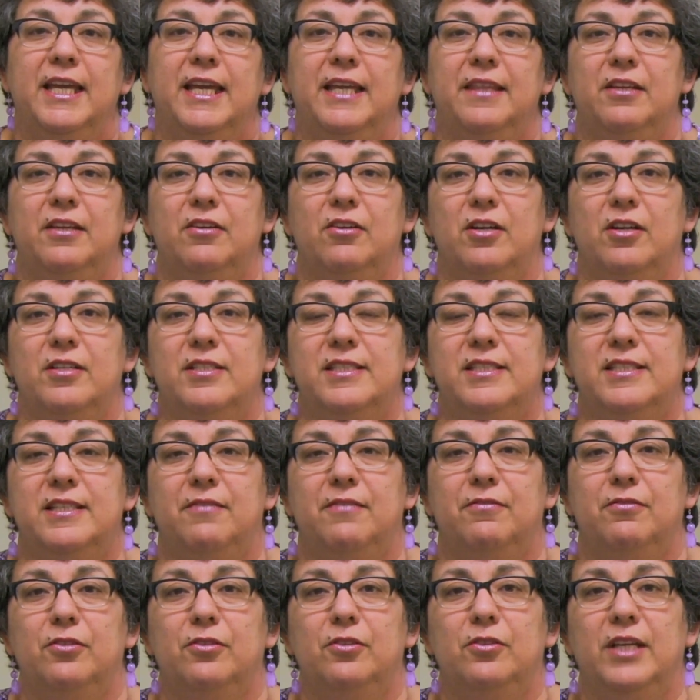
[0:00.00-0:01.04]
There are
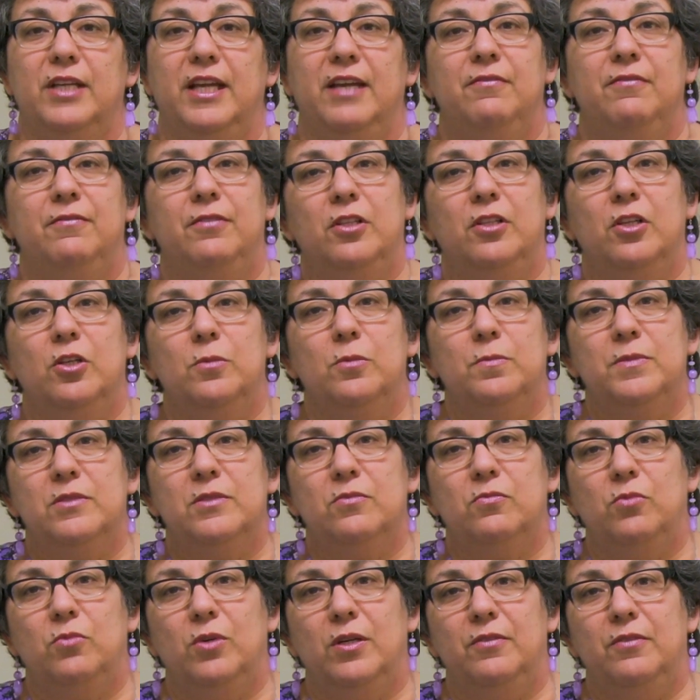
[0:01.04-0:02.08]
several
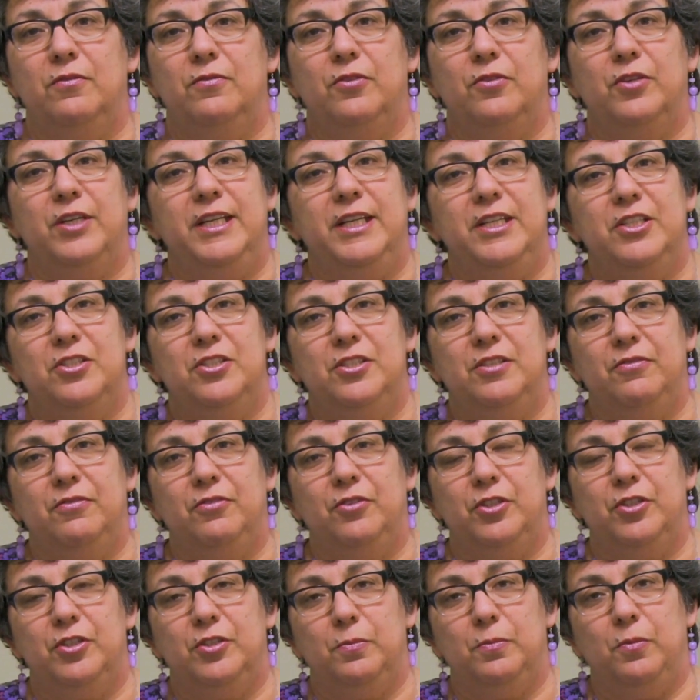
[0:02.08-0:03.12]
envelopes, one for each
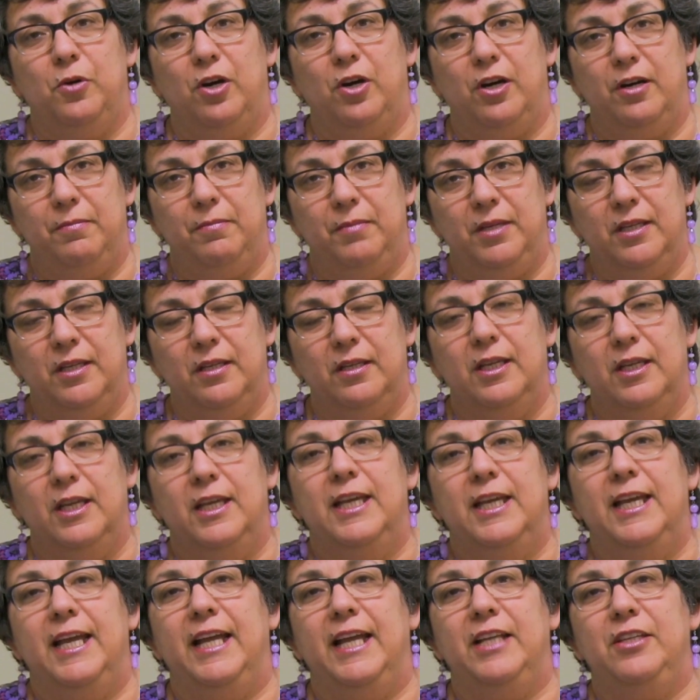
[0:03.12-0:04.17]
different department,
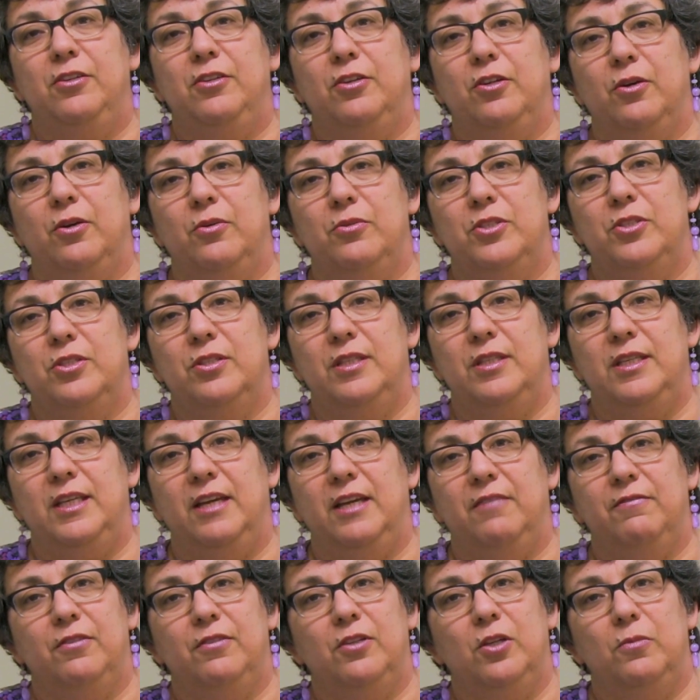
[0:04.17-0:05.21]
and you go to the
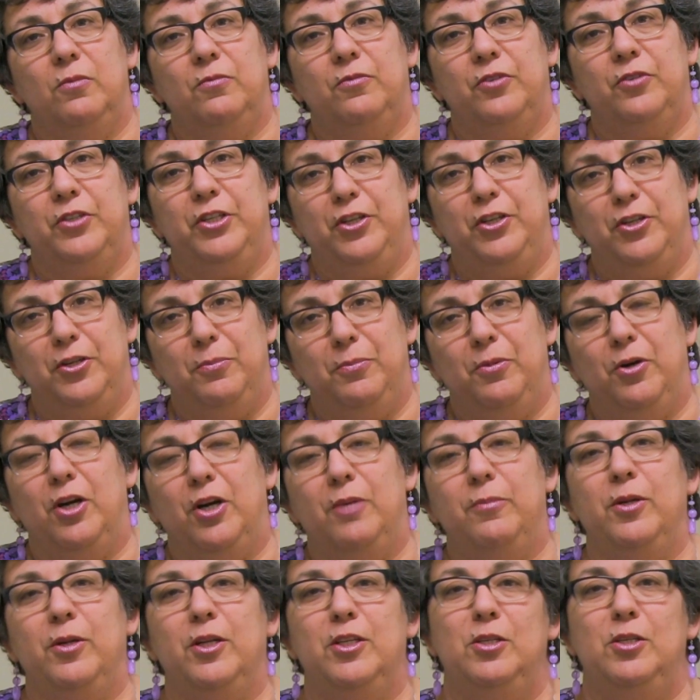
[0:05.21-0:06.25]
envelope for your
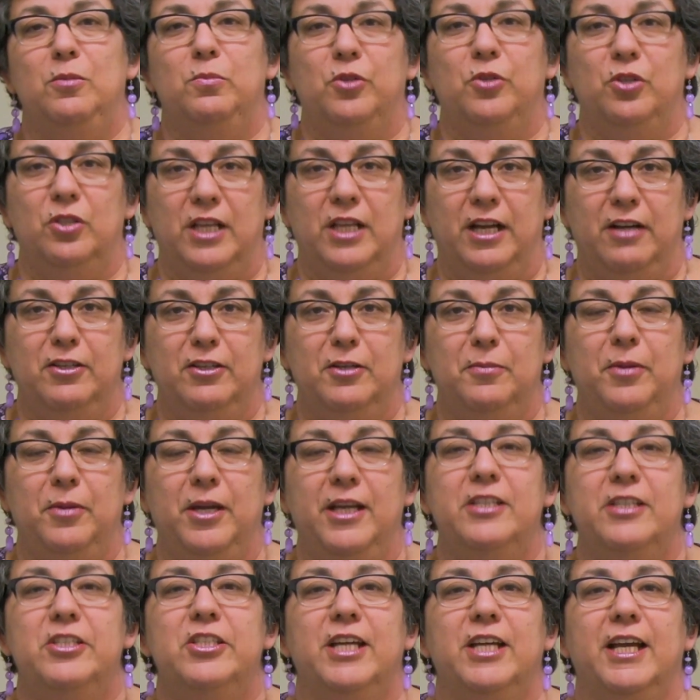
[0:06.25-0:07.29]
department, you pull out your
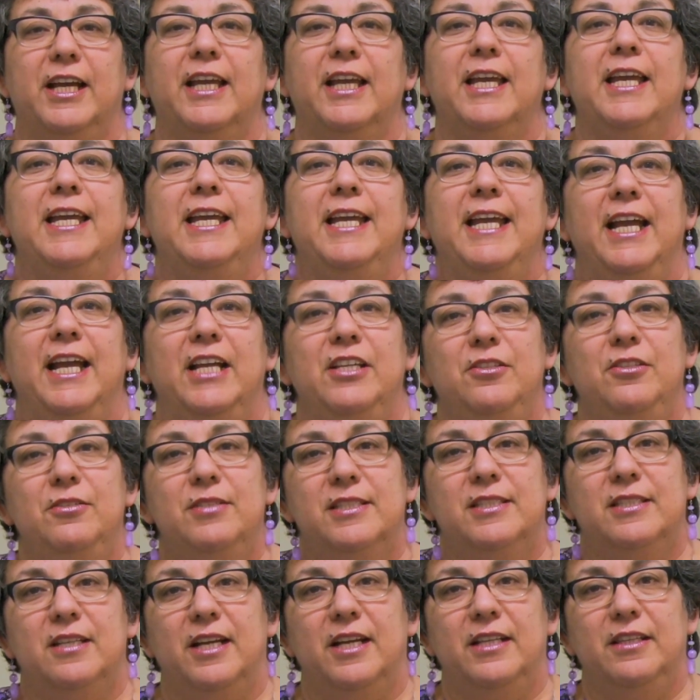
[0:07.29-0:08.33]
paycheck, and you
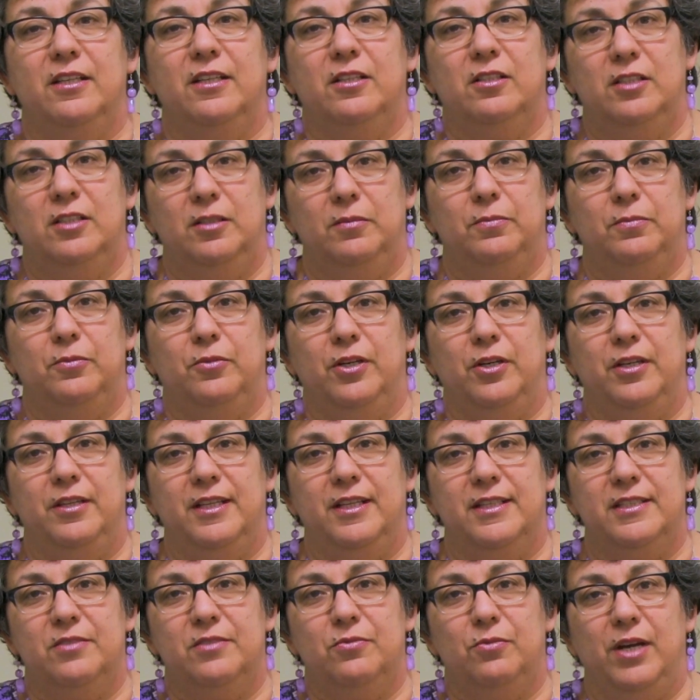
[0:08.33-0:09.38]
sign the clipboard
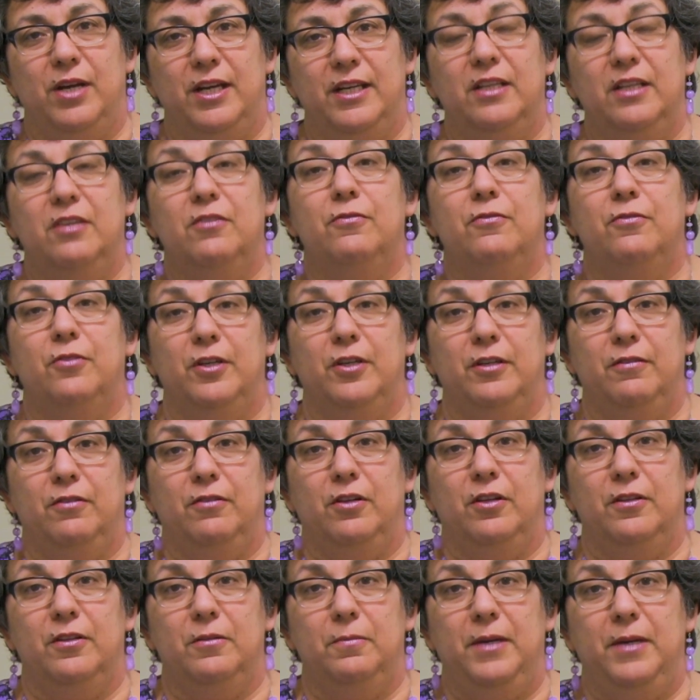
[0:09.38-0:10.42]
that's right in front of
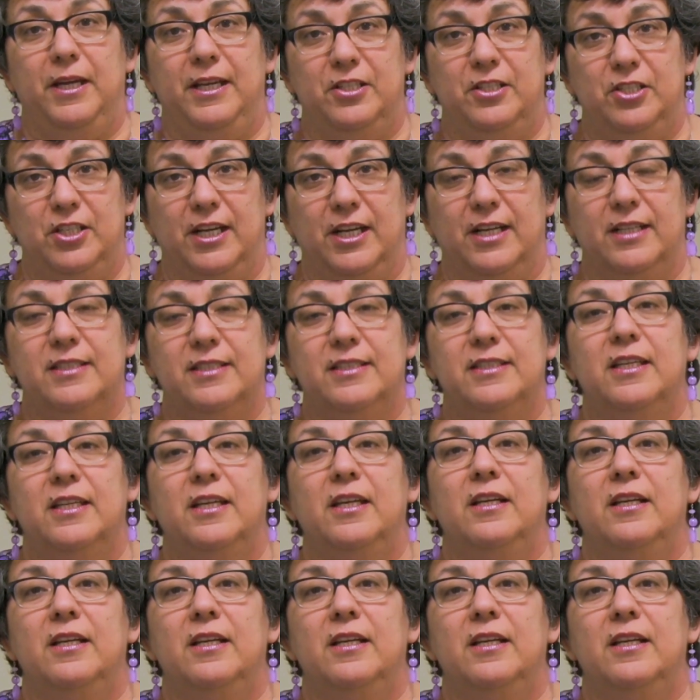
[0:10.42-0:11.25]
all the paychecks.